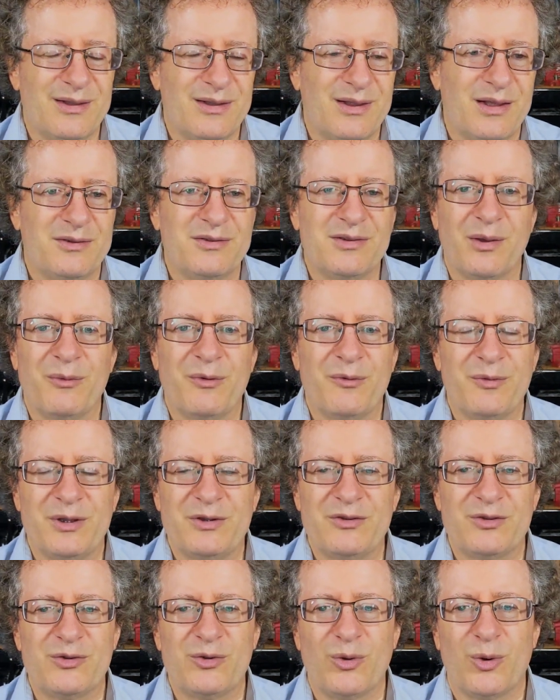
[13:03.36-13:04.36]
it's some of
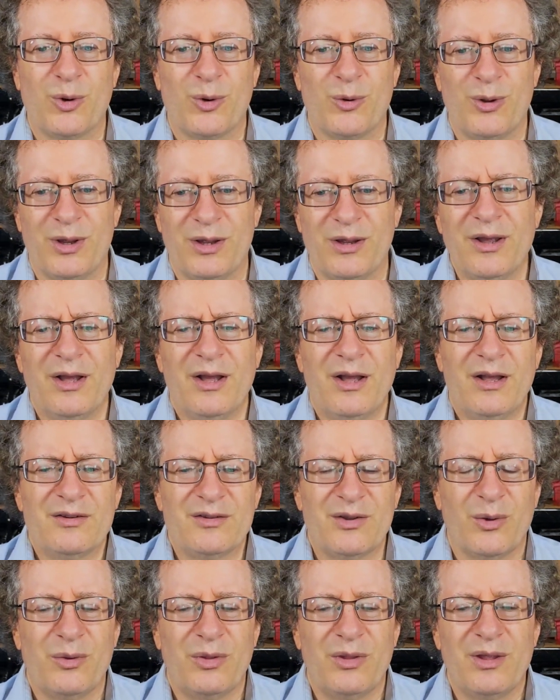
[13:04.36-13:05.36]
its story.
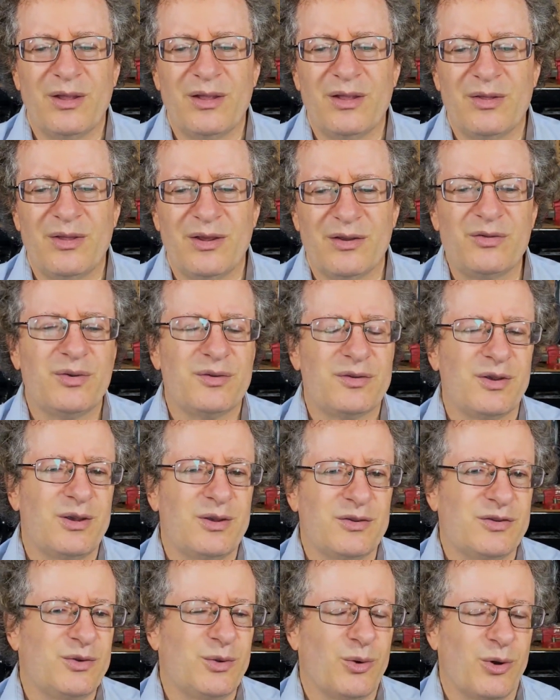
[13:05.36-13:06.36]
So this was a
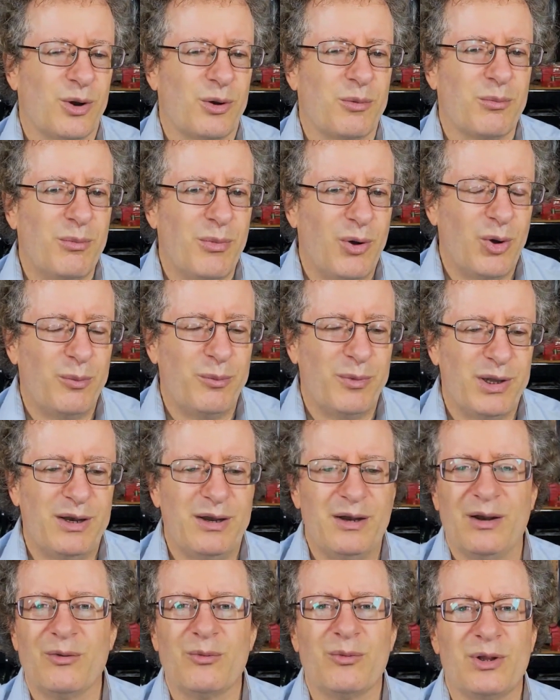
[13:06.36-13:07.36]
historic moment,
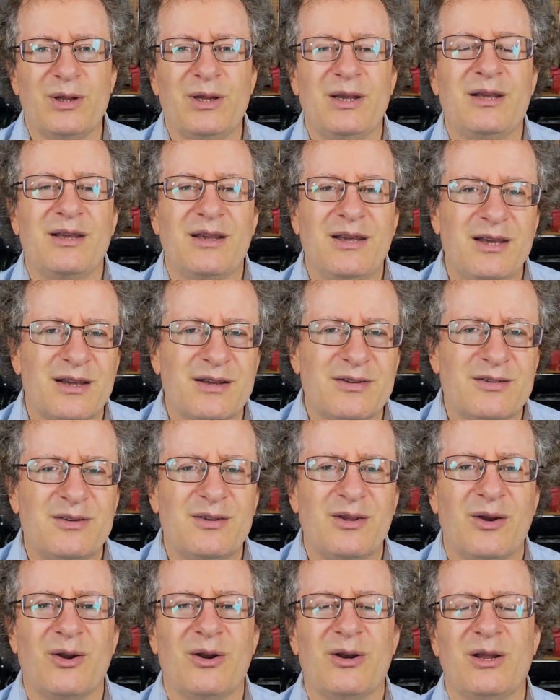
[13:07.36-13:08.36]
and it really
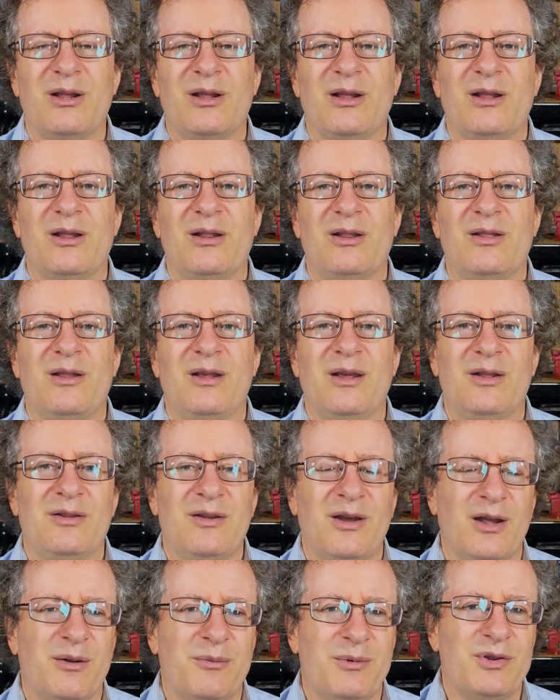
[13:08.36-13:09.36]
kick-started the
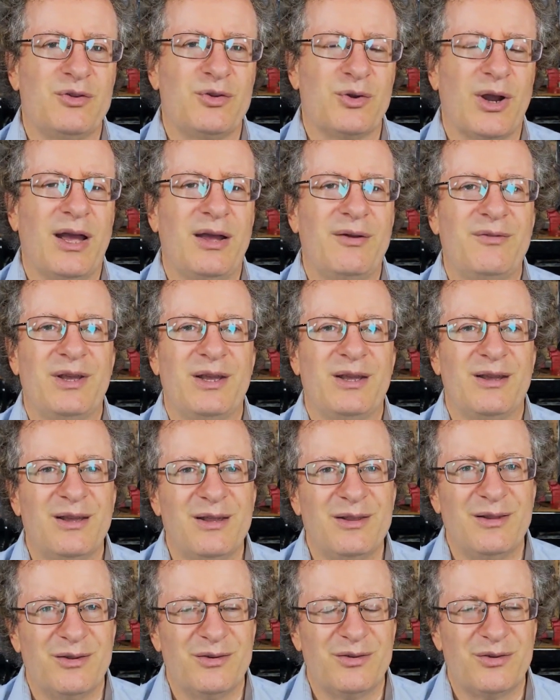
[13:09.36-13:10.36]
autonomous driving
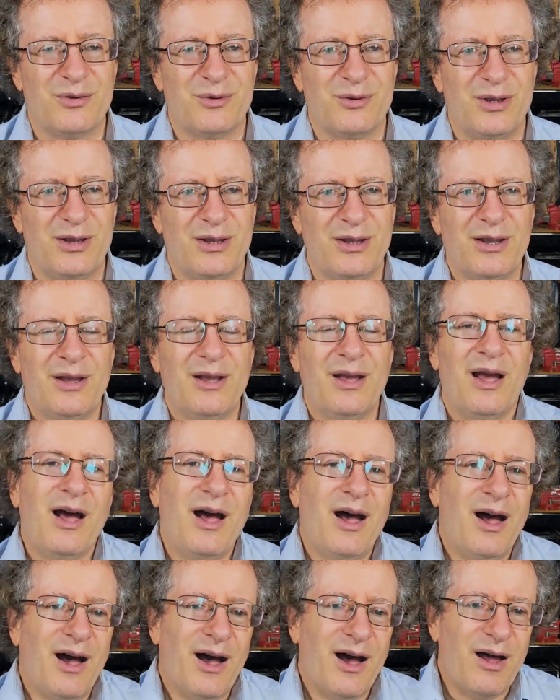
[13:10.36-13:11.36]
industry.
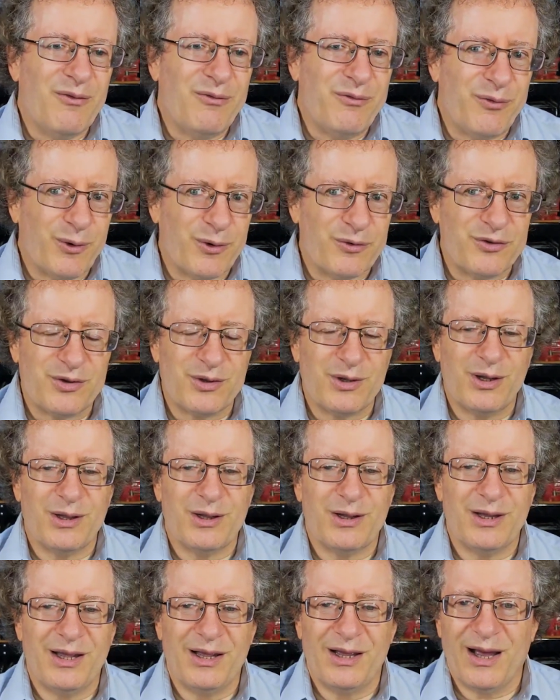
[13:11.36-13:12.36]

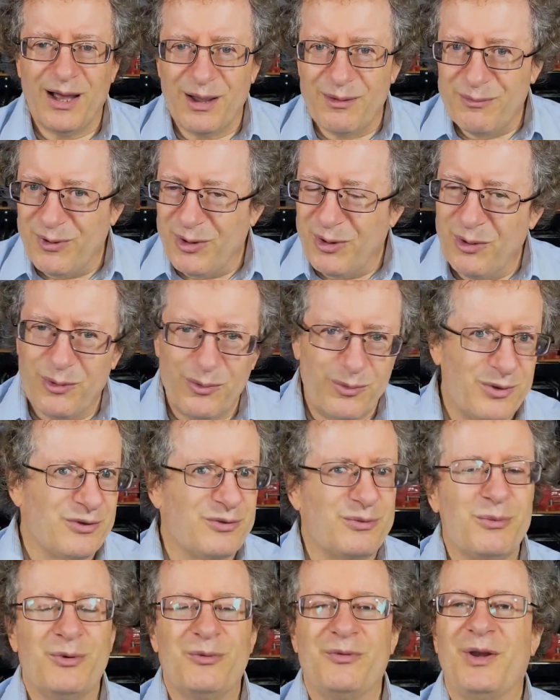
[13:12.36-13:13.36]
Unfortunately, I'm
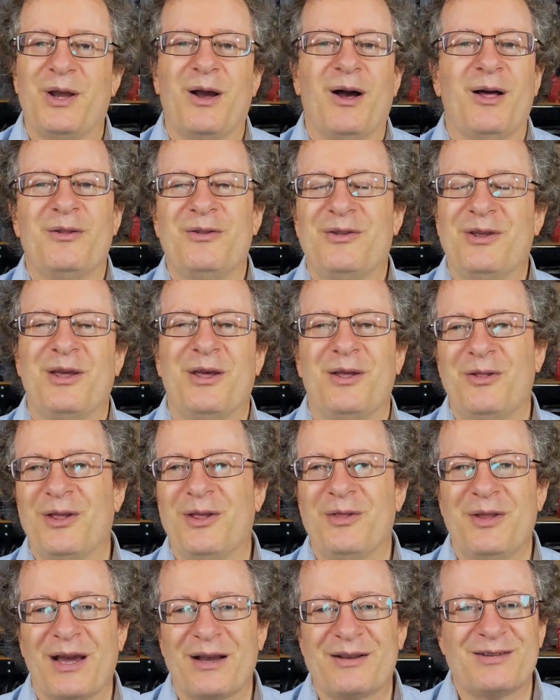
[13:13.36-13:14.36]
always moving on to the
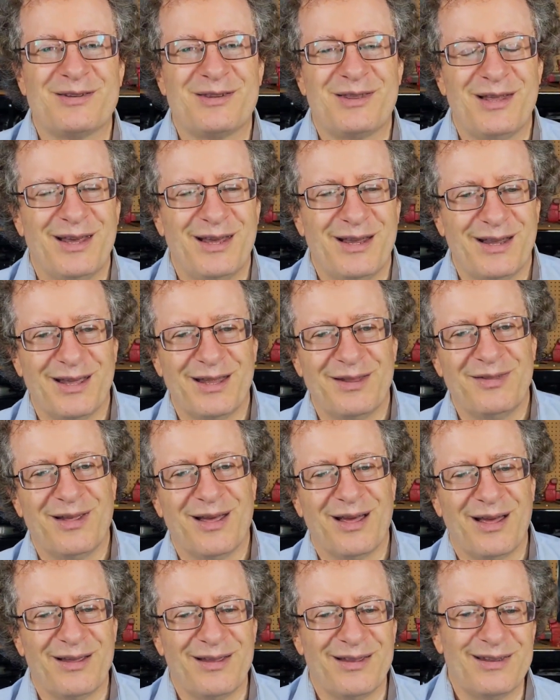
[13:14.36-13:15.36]
next thing, and
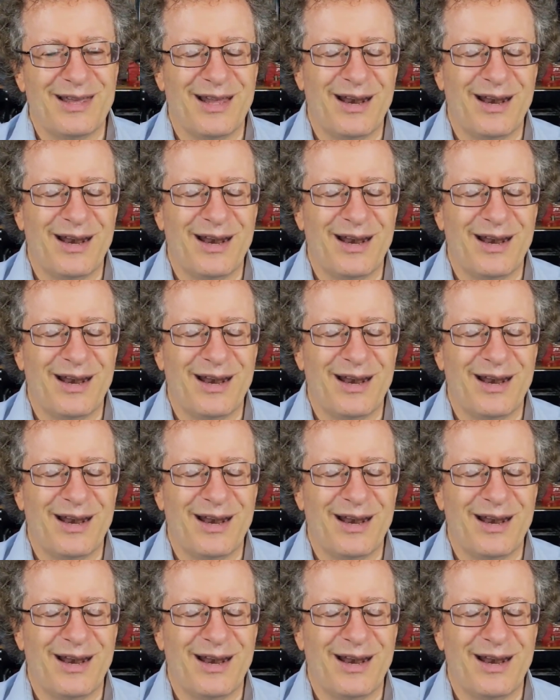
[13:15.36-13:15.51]
I